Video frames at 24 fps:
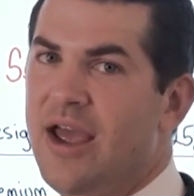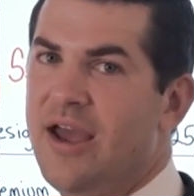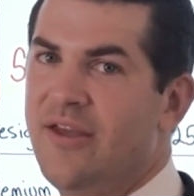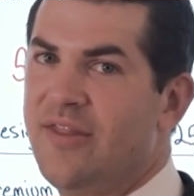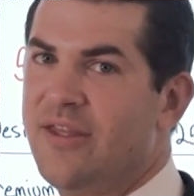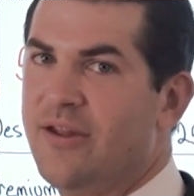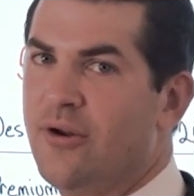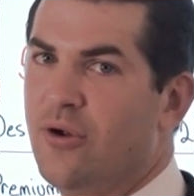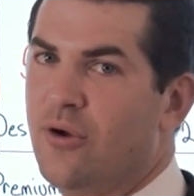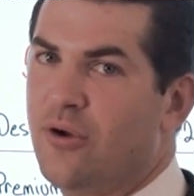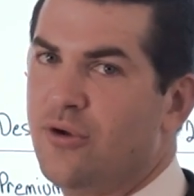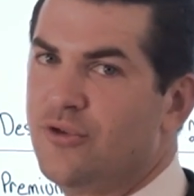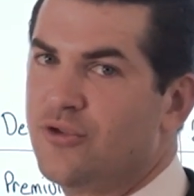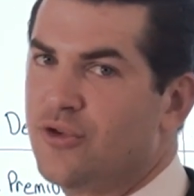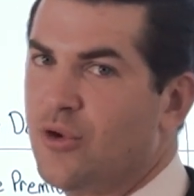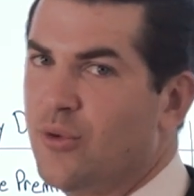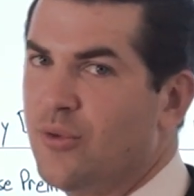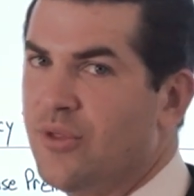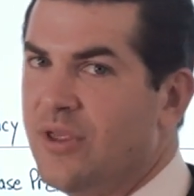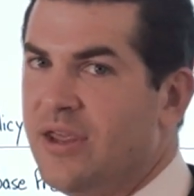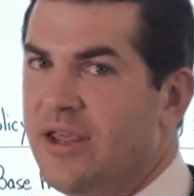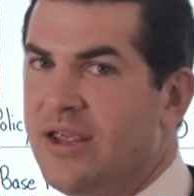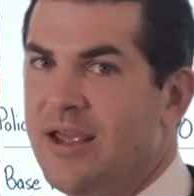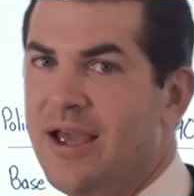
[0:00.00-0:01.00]
and then
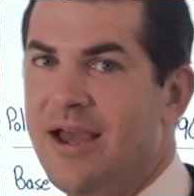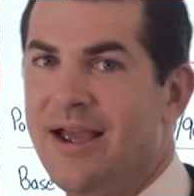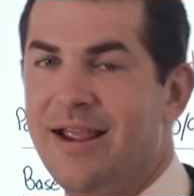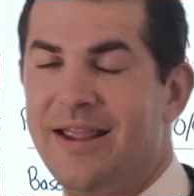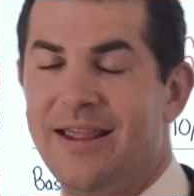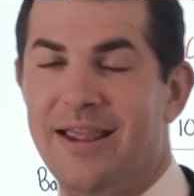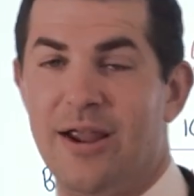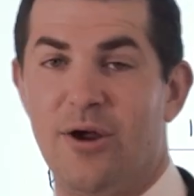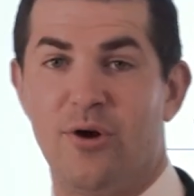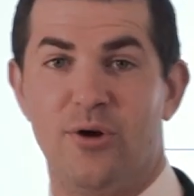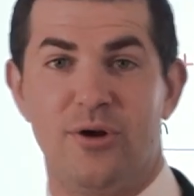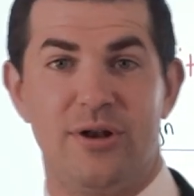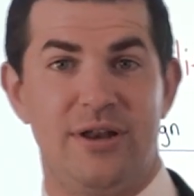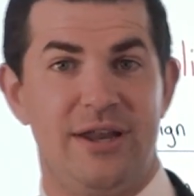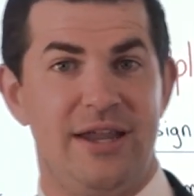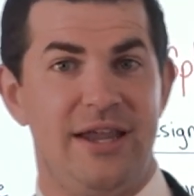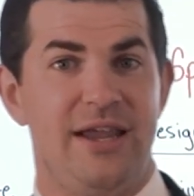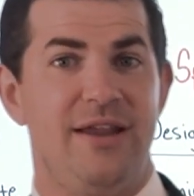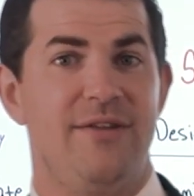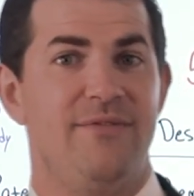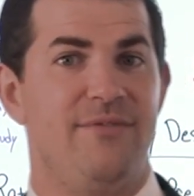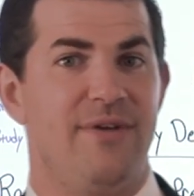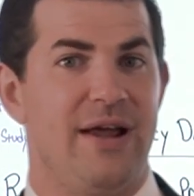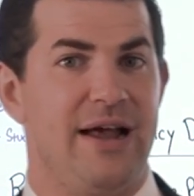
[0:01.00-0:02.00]
also the
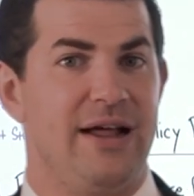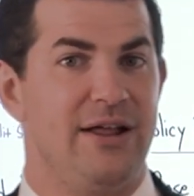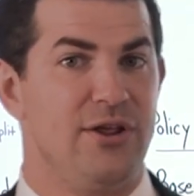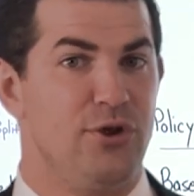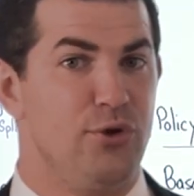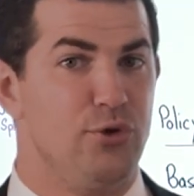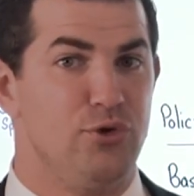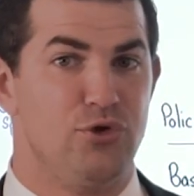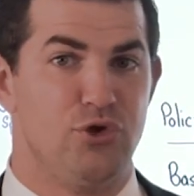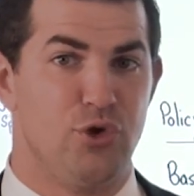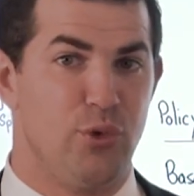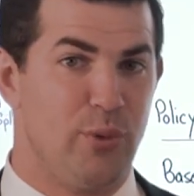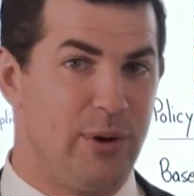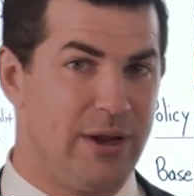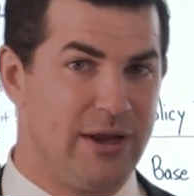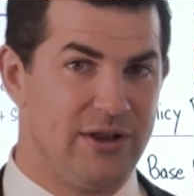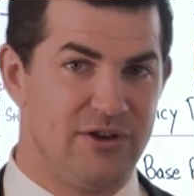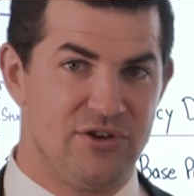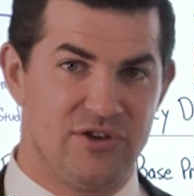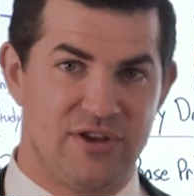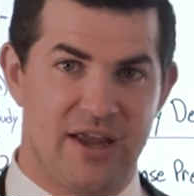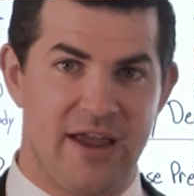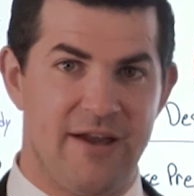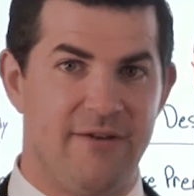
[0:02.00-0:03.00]
guaranteed value so we
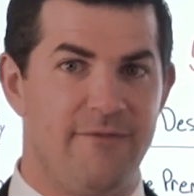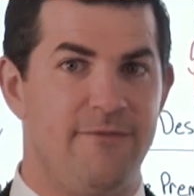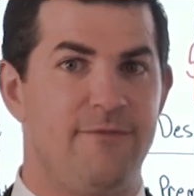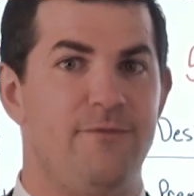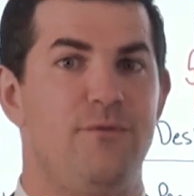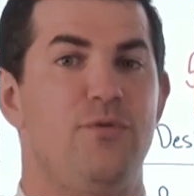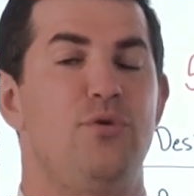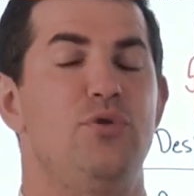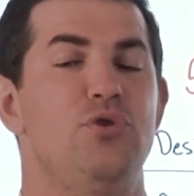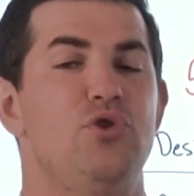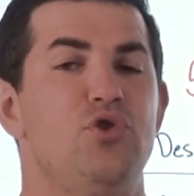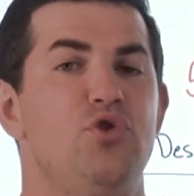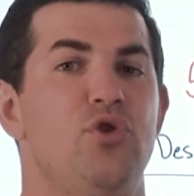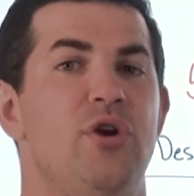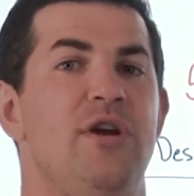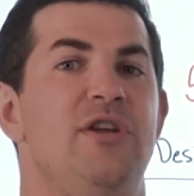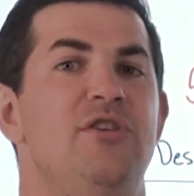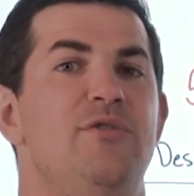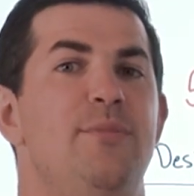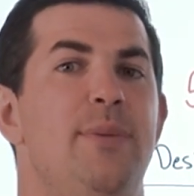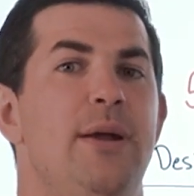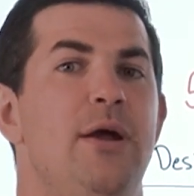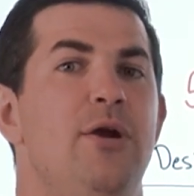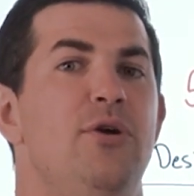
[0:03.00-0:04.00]
can just have full
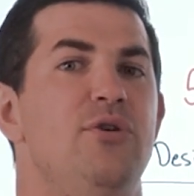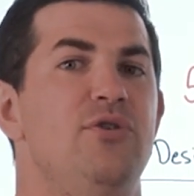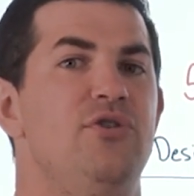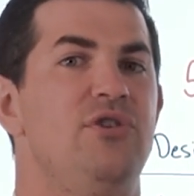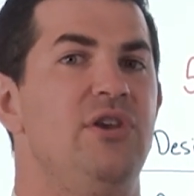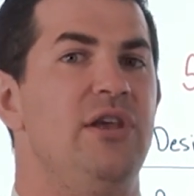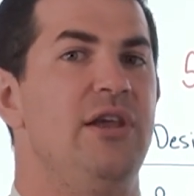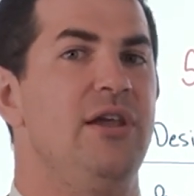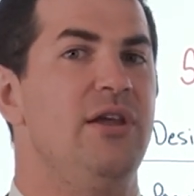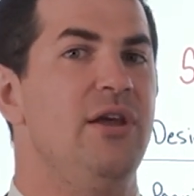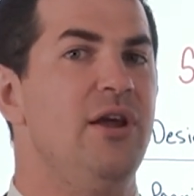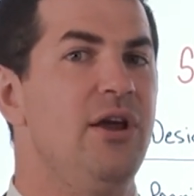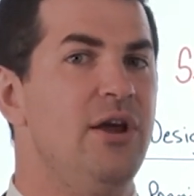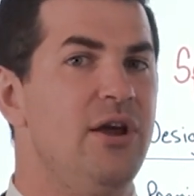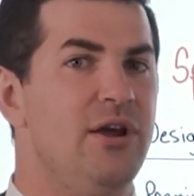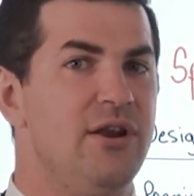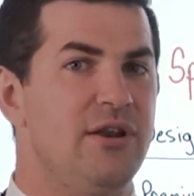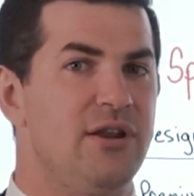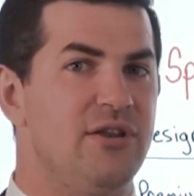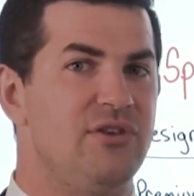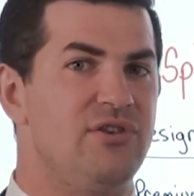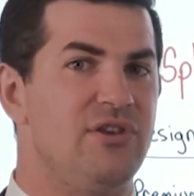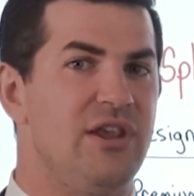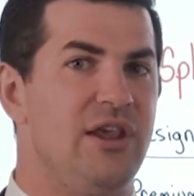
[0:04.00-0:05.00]
transparency
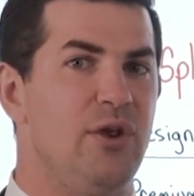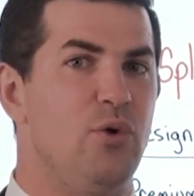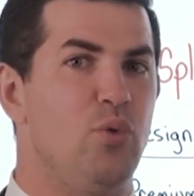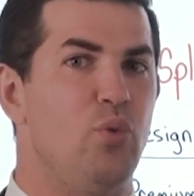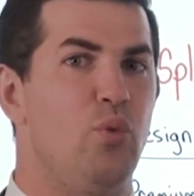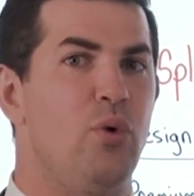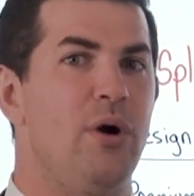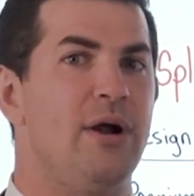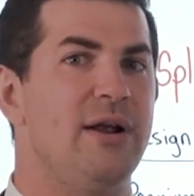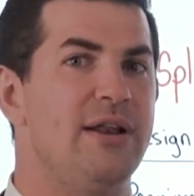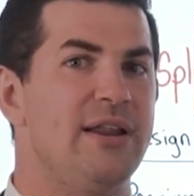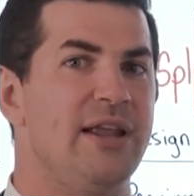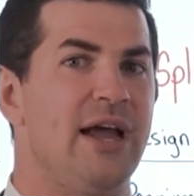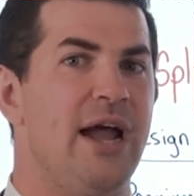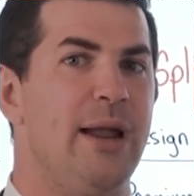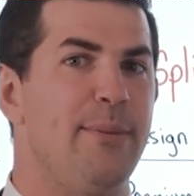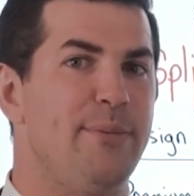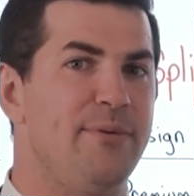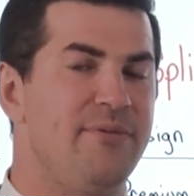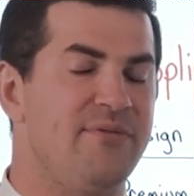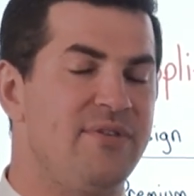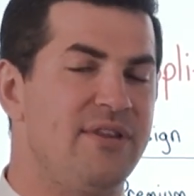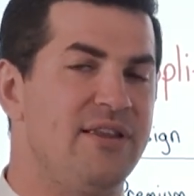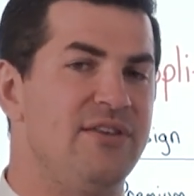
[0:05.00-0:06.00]
to see what
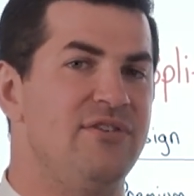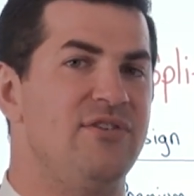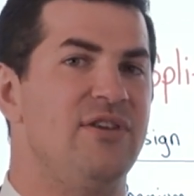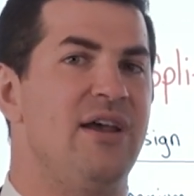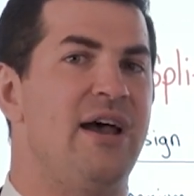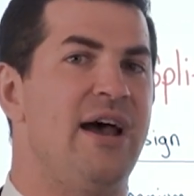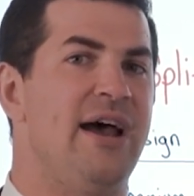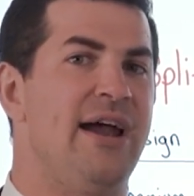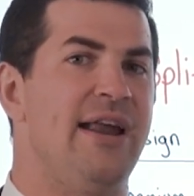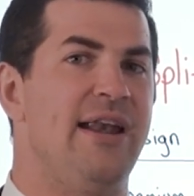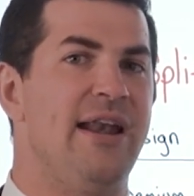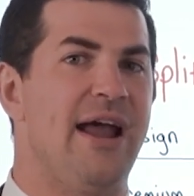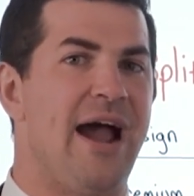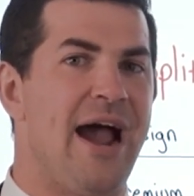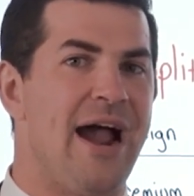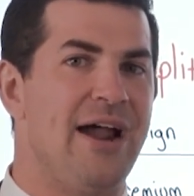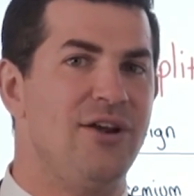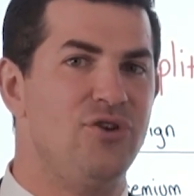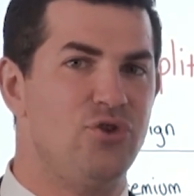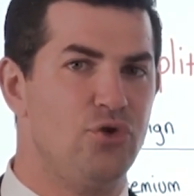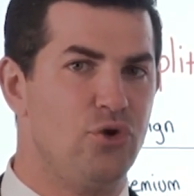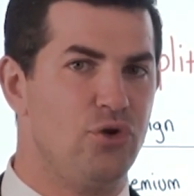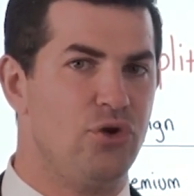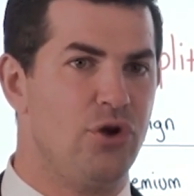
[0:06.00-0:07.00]
type of design
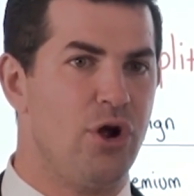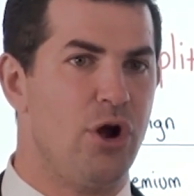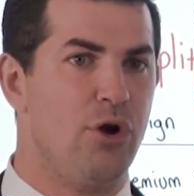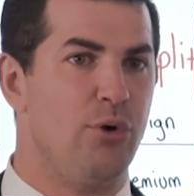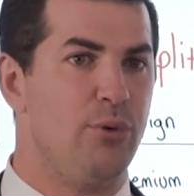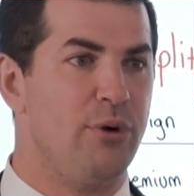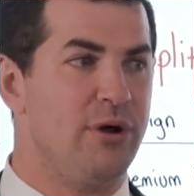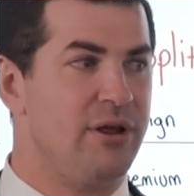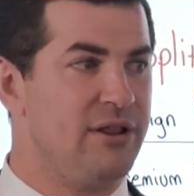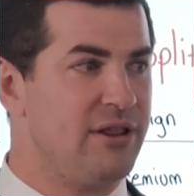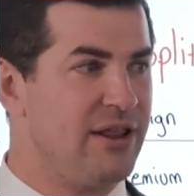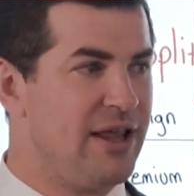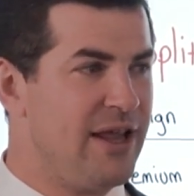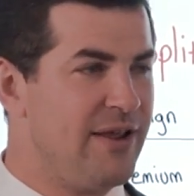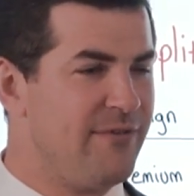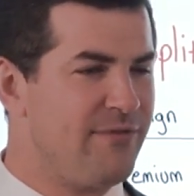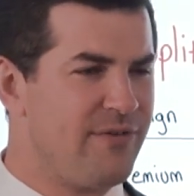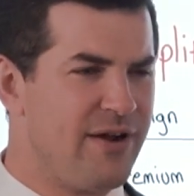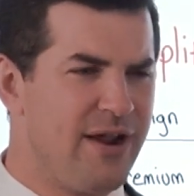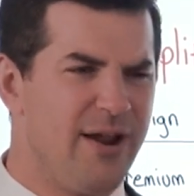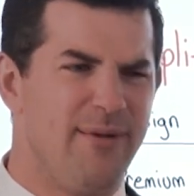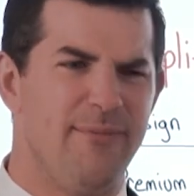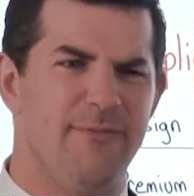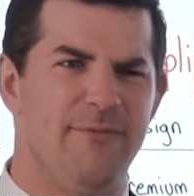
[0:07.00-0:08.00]
I should go with
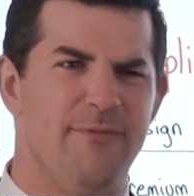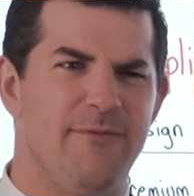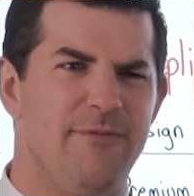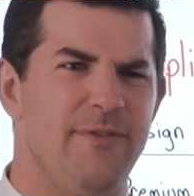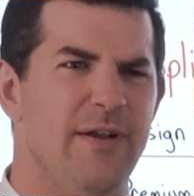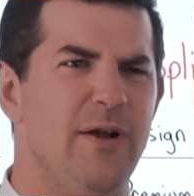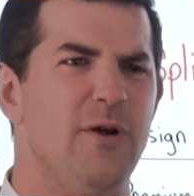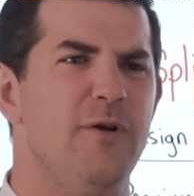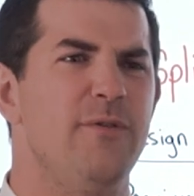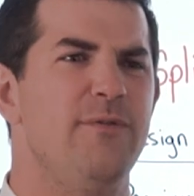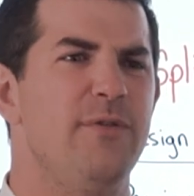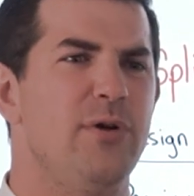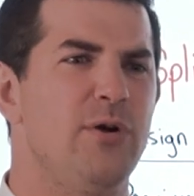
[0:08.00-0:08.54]
if I am very,